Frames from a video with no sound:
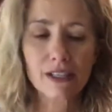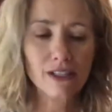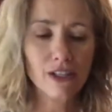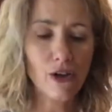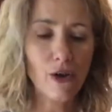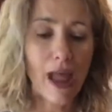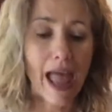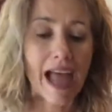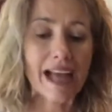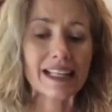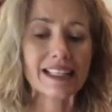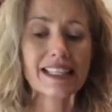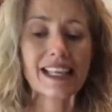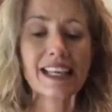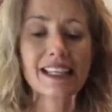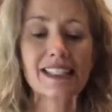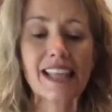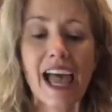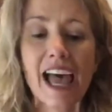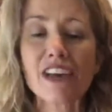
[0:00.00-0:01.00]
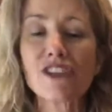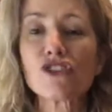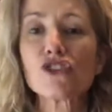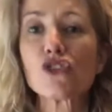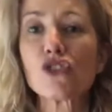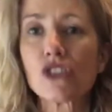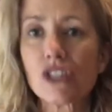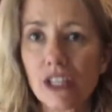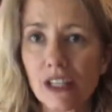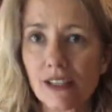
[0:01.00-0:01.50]
So excess
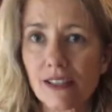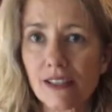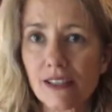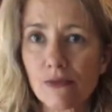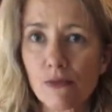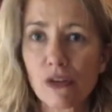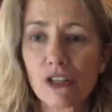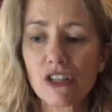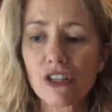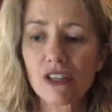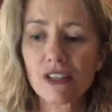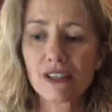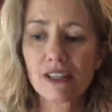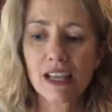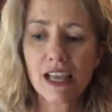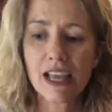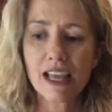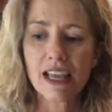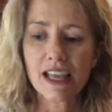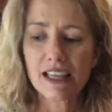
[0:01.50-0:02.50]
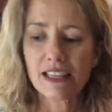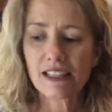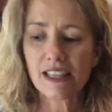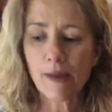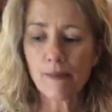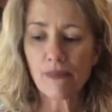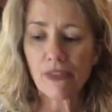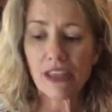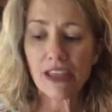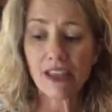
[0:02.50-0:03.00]
estrogens, which is
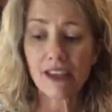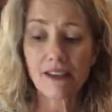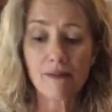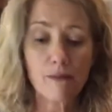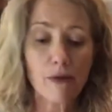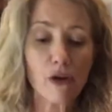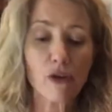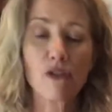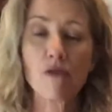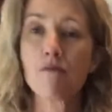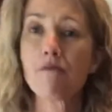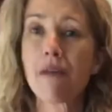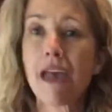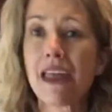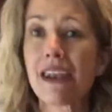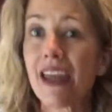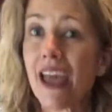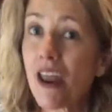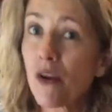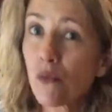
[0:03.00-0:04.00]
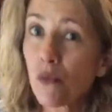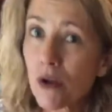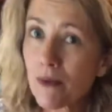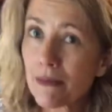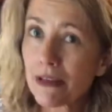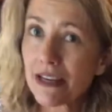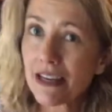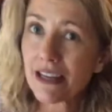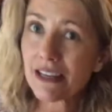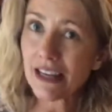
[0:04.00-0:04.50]
something both men and
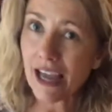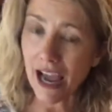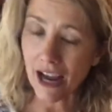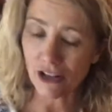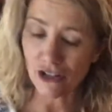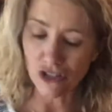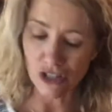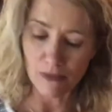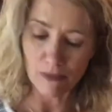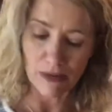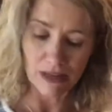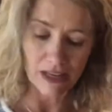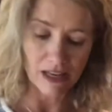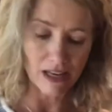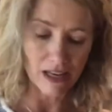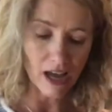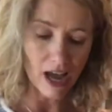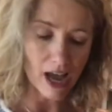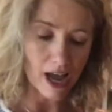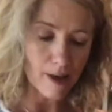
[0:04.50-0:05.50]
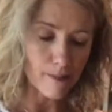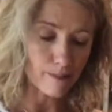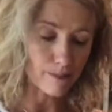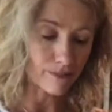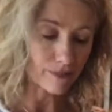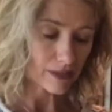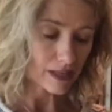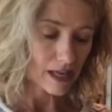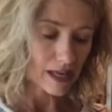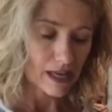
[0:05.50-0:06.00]
women need to actually be
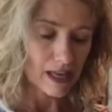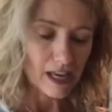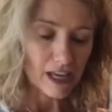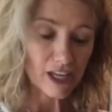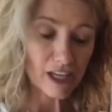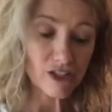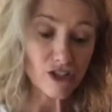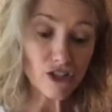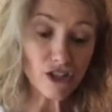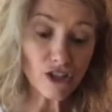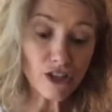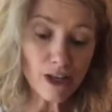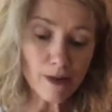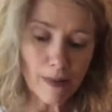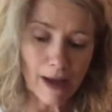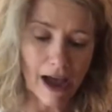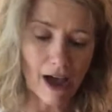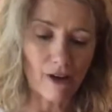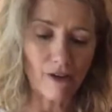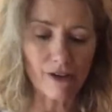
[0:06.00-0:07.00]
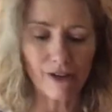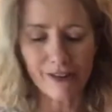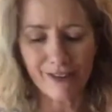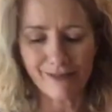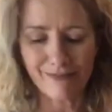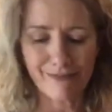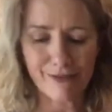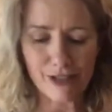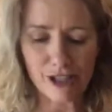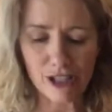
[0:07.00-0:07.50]
concerned about or
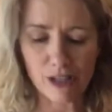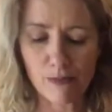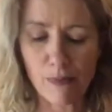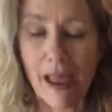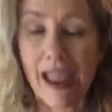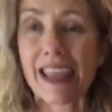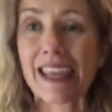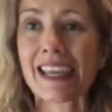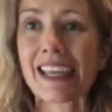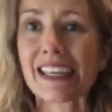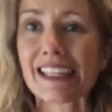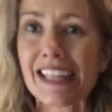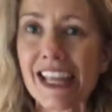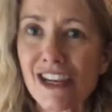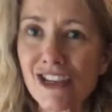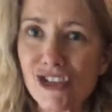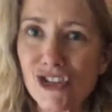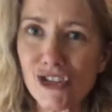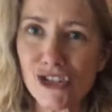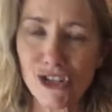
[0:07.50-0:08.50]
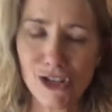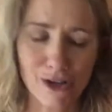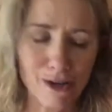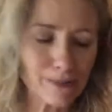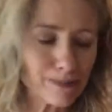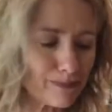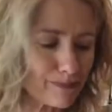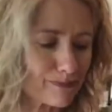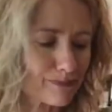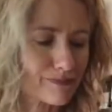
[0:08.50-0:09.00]
just paying attention to.
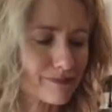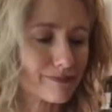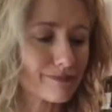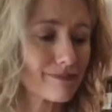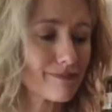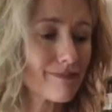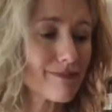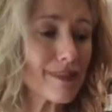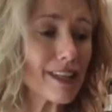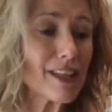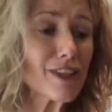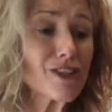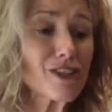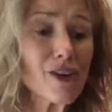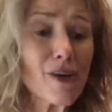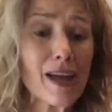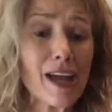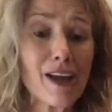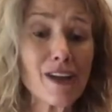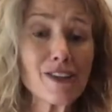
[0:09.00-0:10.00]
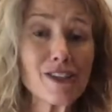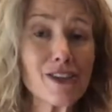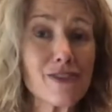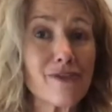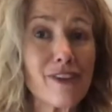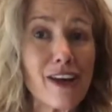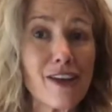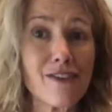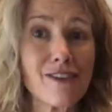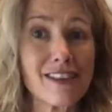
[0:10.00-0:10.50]
So I also
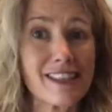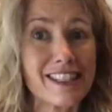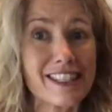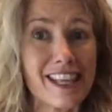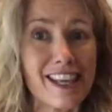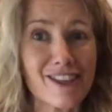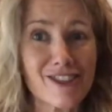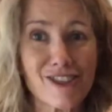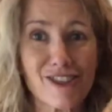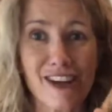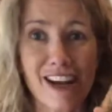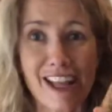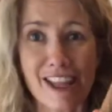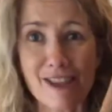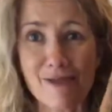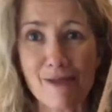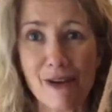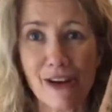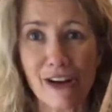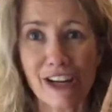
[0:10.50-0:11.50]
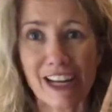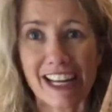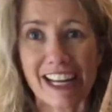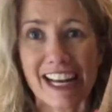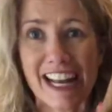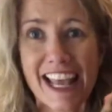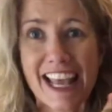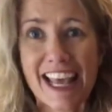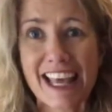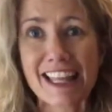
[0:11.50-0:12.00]
found this yesterday in the market.
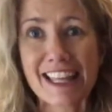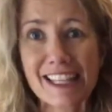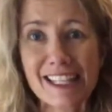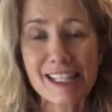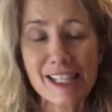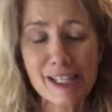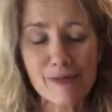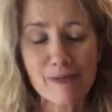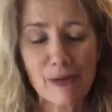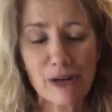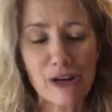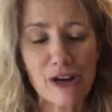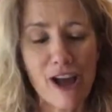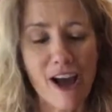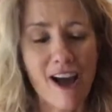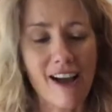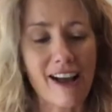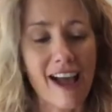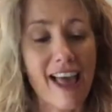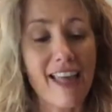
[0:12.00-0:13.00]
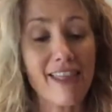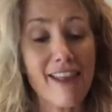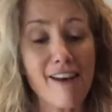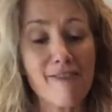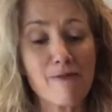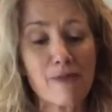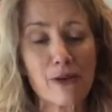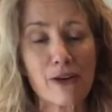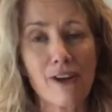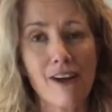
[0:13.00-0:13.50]
This burdock. I
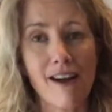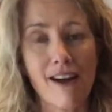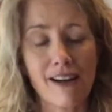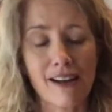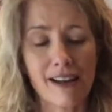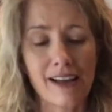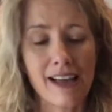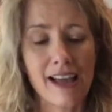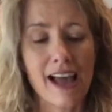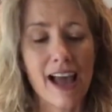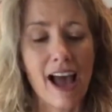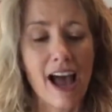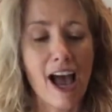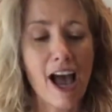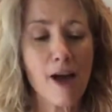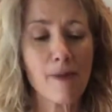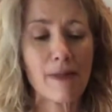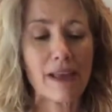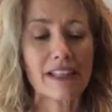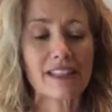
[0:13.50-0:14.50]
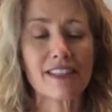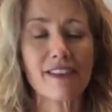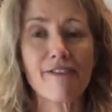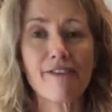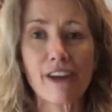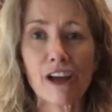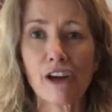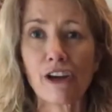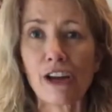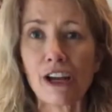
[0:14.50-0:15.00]
love burdock. It's a
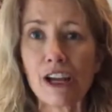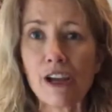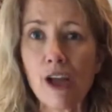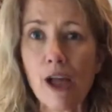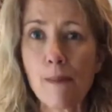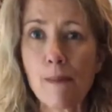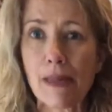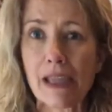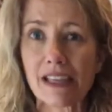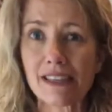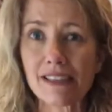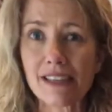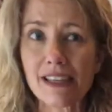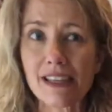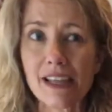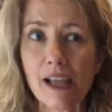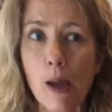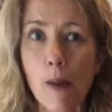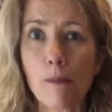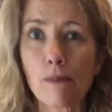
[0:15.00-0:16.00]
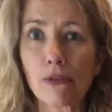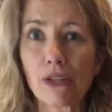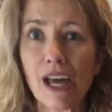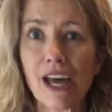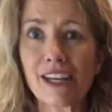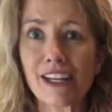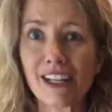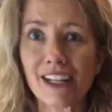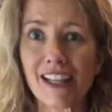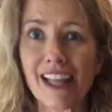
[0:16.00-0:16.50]
very amazing
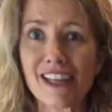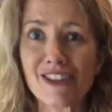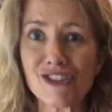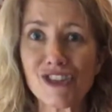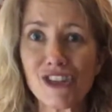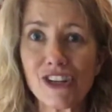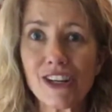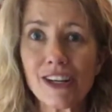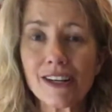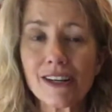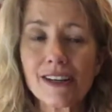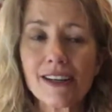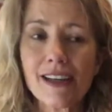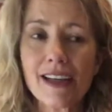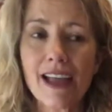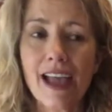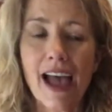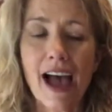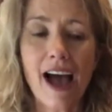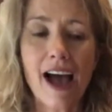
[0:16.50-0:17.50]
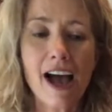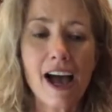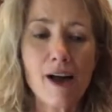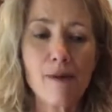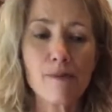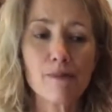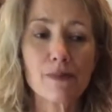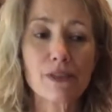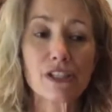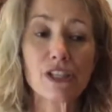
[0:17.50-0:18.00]
blood cleanser.
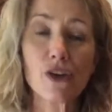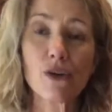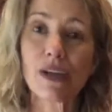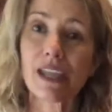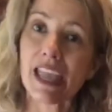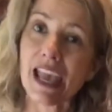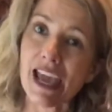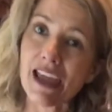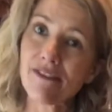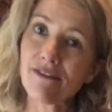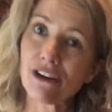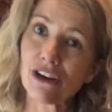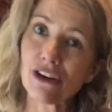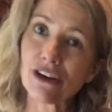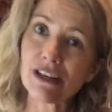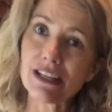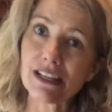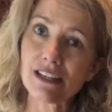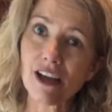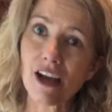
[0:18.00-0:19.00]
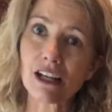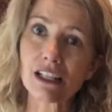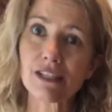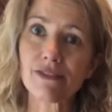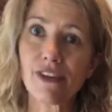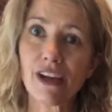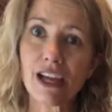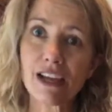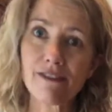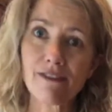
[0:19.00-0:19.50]
So again, very
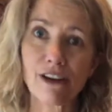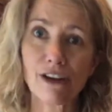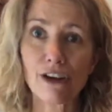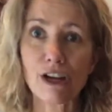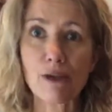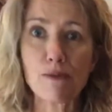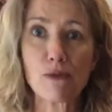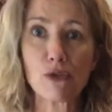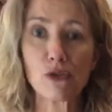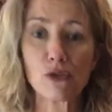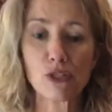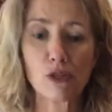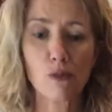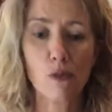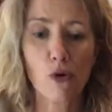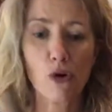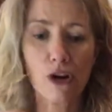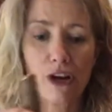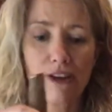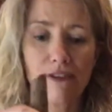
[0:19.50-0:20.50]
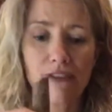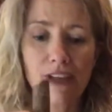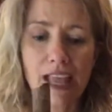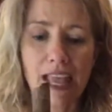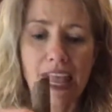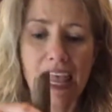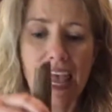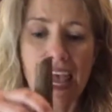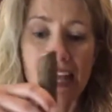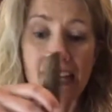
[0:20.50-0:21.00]
detoxifying, very immune supportive.
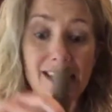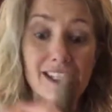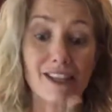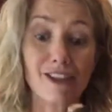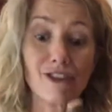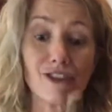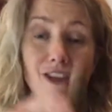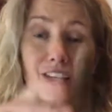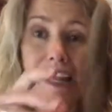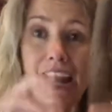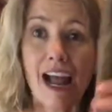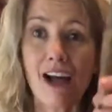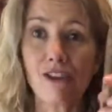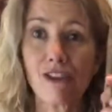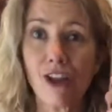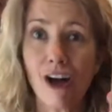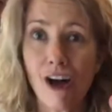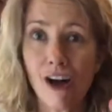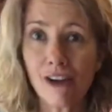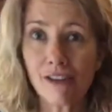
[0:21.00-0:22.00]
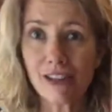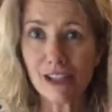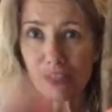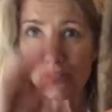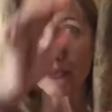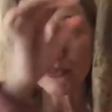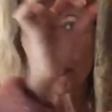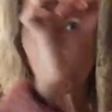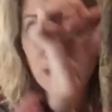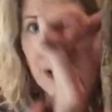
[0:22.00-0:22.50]
And so look at how long
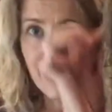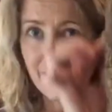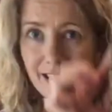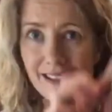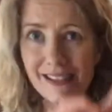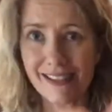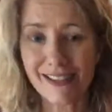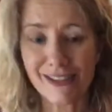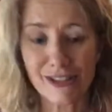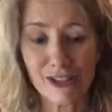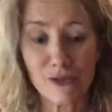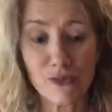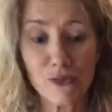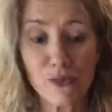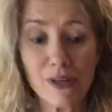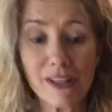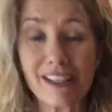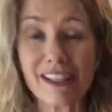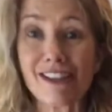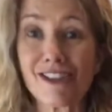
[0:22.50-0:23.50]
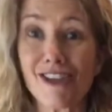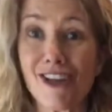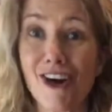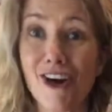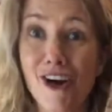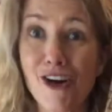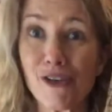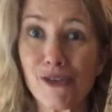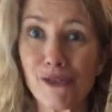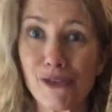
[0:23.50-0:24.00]
this root is. It's a really
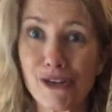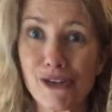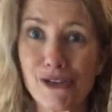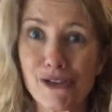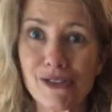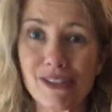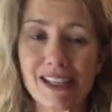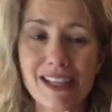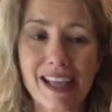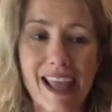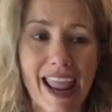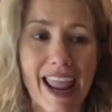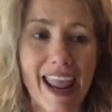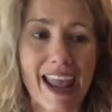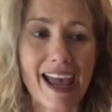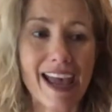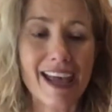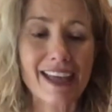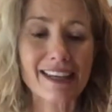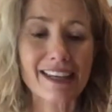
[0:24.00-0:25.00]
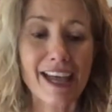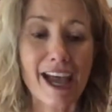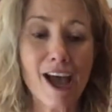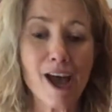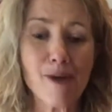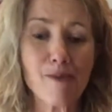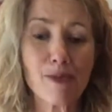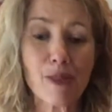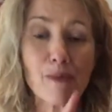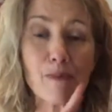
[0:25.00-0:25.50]
long root. And
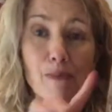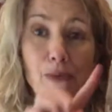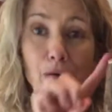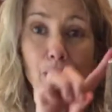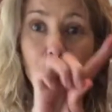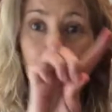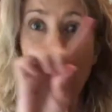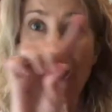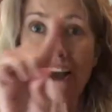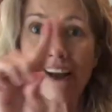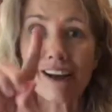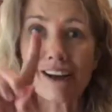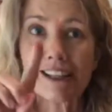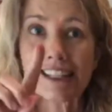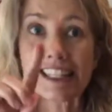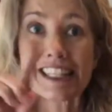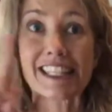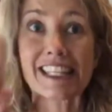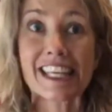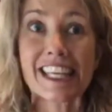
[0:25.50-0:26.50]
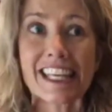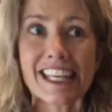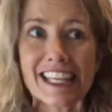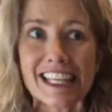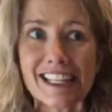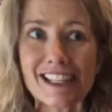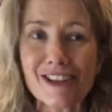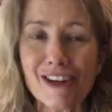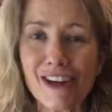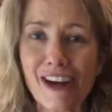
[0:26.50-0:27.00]
the burdock
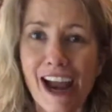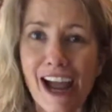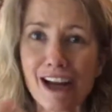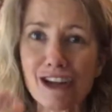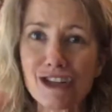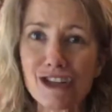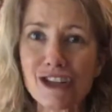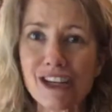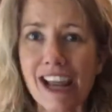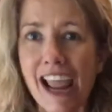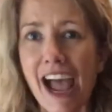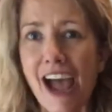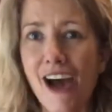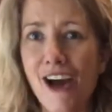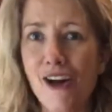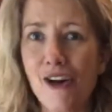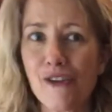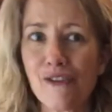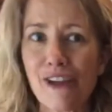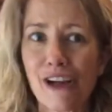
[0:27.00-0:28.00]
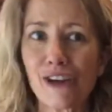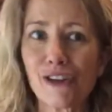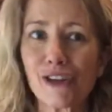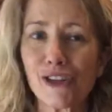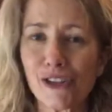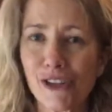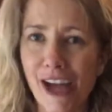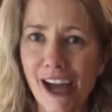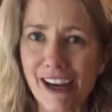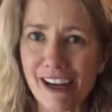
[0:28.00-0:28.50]
seeds are actually how
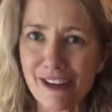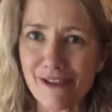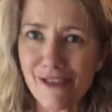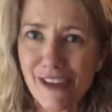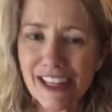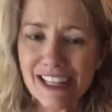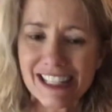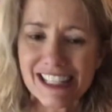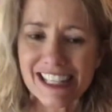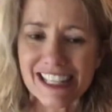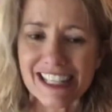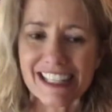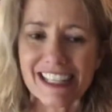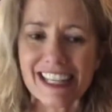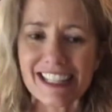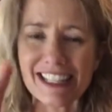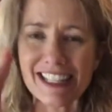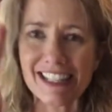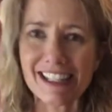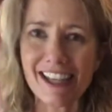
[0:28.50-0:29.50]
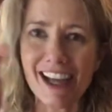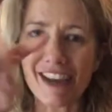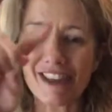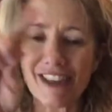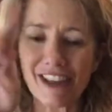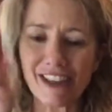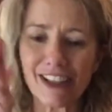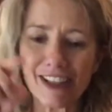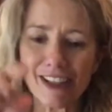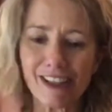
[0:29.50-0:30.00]
Velcro got invented, because it's got
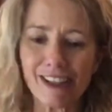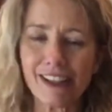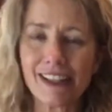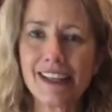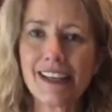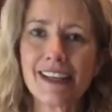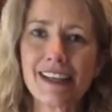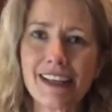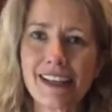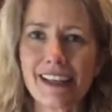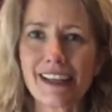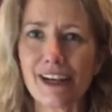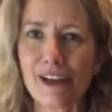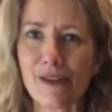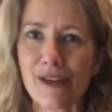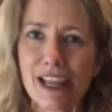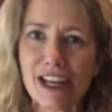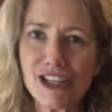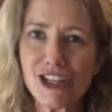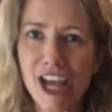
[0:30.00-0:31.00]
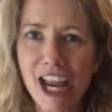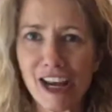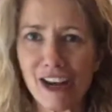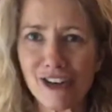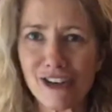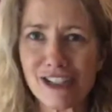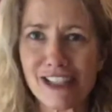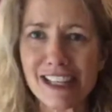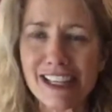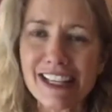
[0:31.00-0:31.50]
the little, you know,
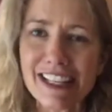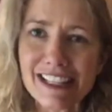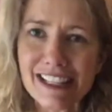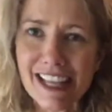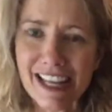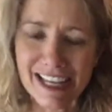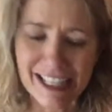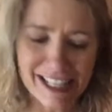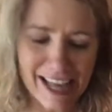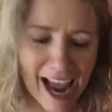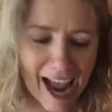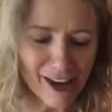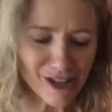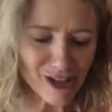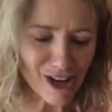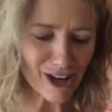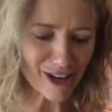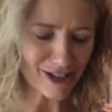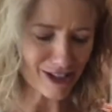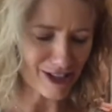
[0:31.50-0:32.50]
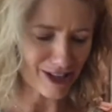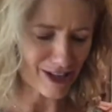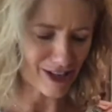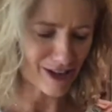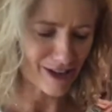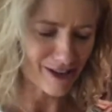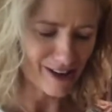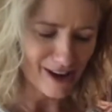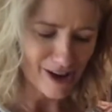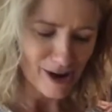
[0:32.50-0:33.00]
hitchhiker seeds that attach onto you,
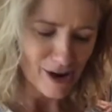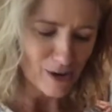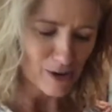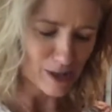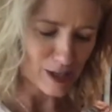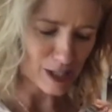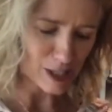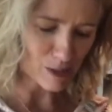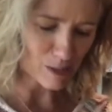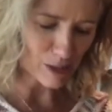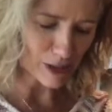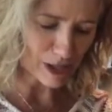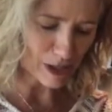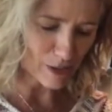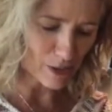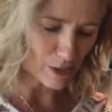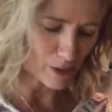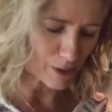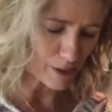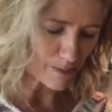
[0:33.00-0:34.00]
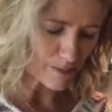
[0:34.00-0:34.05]
which is pretty cool.